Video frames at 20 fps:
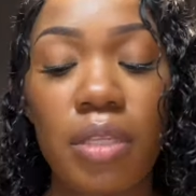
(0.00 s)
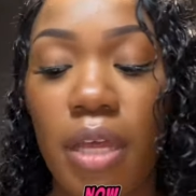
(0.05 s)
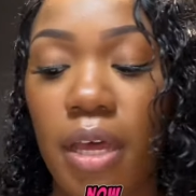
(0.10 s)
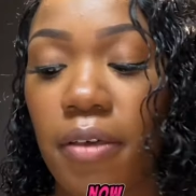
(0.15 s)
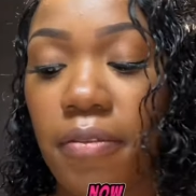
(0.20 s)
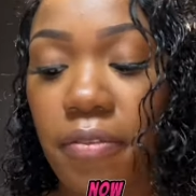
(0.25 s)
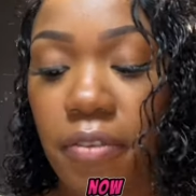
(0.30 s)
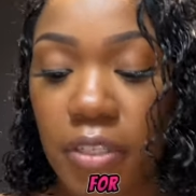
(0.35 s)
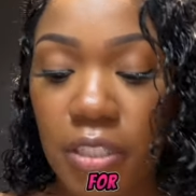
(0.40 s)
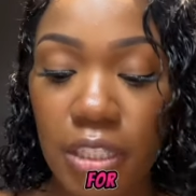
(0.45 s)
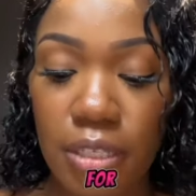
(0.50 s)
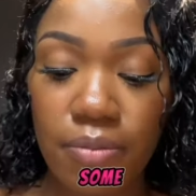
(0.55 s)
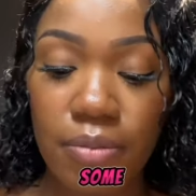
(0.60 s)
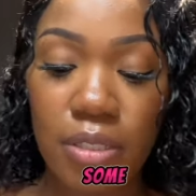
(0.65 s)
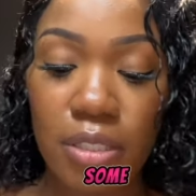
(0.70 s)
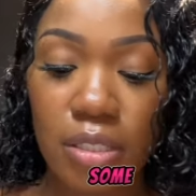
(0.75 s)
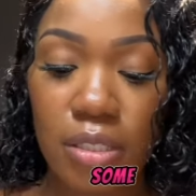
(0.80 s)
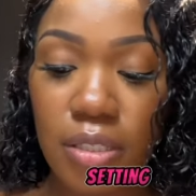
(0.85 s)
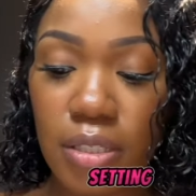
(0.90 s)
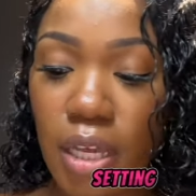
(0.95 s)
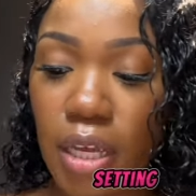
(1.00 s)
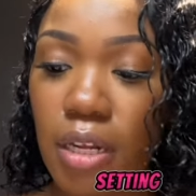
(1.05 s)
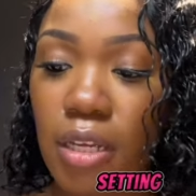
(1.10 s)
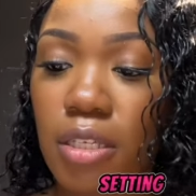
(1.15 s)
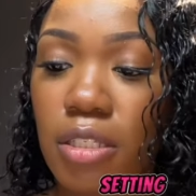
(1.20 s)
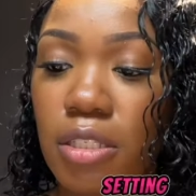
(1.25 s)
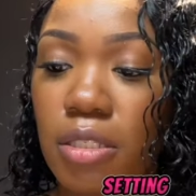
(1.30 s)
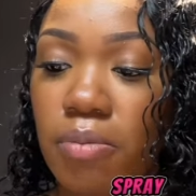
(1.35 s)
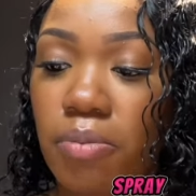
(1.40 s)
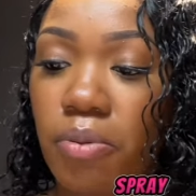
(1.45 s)
Now for some
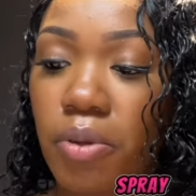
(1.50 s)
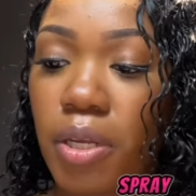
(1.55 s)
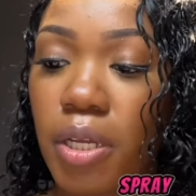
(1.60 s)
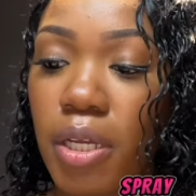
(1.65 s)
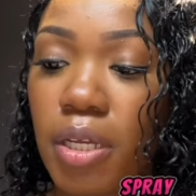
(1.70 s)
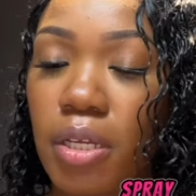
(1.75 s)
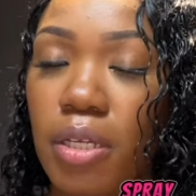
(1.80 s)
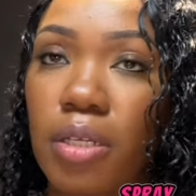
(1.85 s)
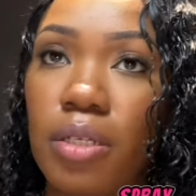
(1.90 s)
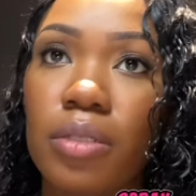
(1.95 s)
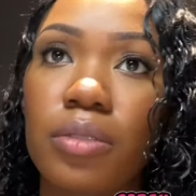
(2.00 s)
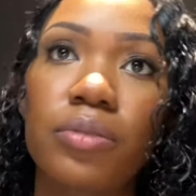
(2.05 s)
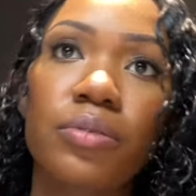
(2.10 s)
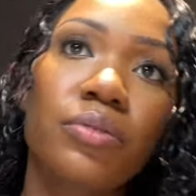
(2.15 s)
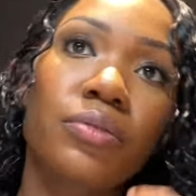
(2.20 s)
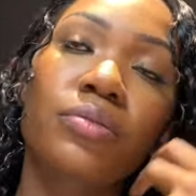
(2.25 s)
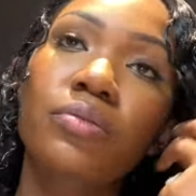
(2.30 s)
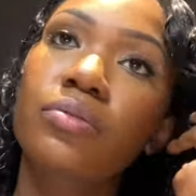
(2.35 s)
setting spray.